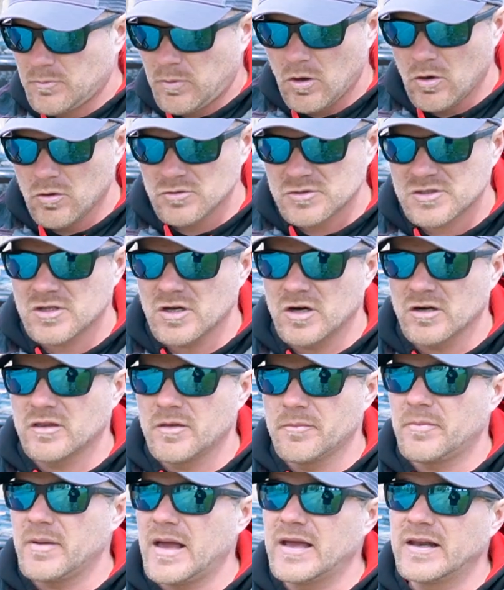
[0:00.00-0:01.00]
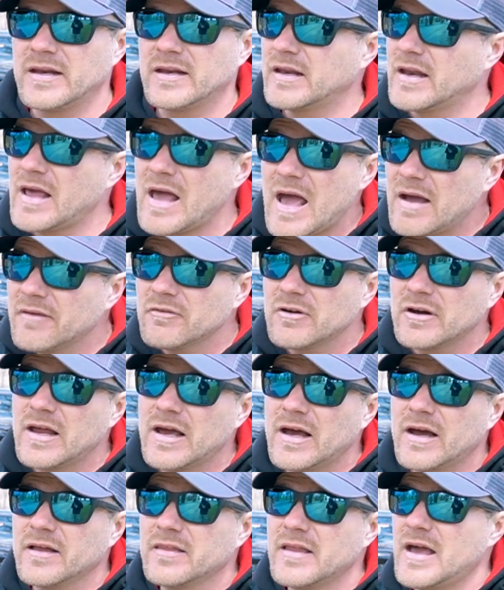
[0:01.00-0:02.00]
poles start to bend, and every
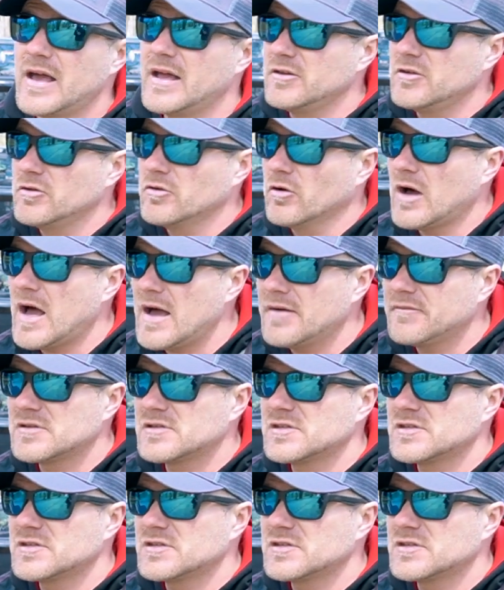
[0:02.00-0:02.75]
now and then you'll have a